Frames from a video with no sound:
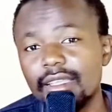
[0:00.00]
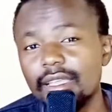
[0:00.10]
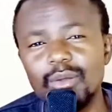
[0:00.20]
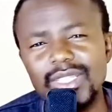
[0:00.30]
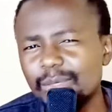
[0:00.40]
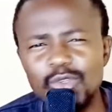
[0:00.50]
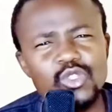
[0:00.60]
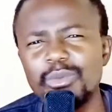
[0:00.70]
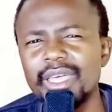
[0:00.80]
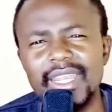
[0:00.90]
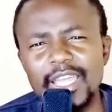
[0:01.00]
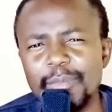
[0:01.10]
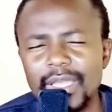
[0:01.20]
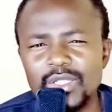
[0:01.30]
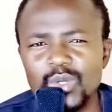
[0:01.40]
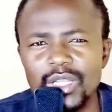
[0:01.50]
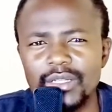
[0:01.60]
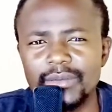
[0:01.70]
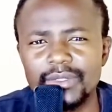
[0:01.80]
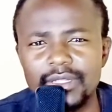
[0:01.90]
you are supposed to be a rapper actually.
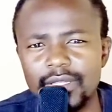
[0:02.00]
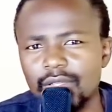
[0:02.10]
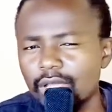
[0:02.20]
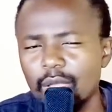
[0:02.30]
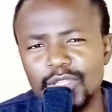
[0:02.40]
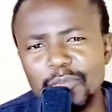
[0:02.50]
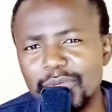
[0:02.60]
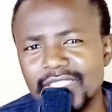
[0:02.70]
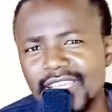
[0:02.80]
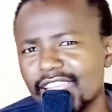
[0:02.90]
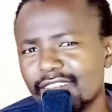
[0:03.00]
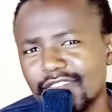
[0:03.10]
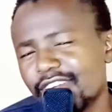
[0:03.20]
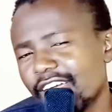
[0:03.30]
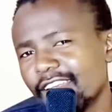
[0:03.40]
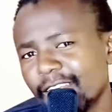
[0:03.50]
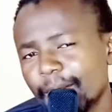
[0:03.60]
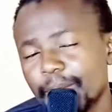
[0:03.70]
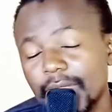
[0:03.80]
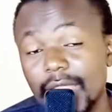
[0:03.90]
How could a pizza never
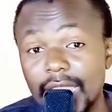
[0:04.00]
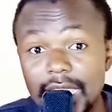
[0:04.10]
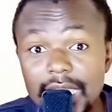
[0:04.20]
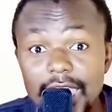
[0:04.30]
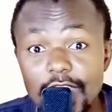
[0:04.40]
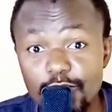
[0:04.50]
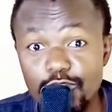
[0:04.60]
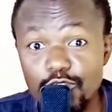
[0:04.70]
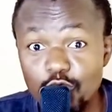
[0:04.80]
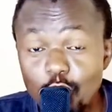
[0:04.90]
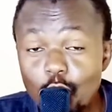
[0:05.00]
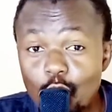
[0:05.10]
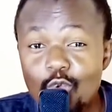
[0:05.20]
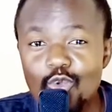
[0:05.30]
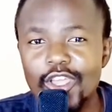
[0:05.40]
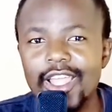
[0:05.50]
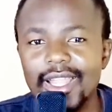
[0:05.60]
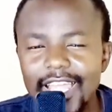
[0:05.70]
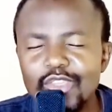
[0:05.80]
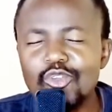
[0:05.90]
fun? Like he can flow,
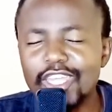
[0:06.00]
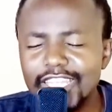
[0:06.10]
like you can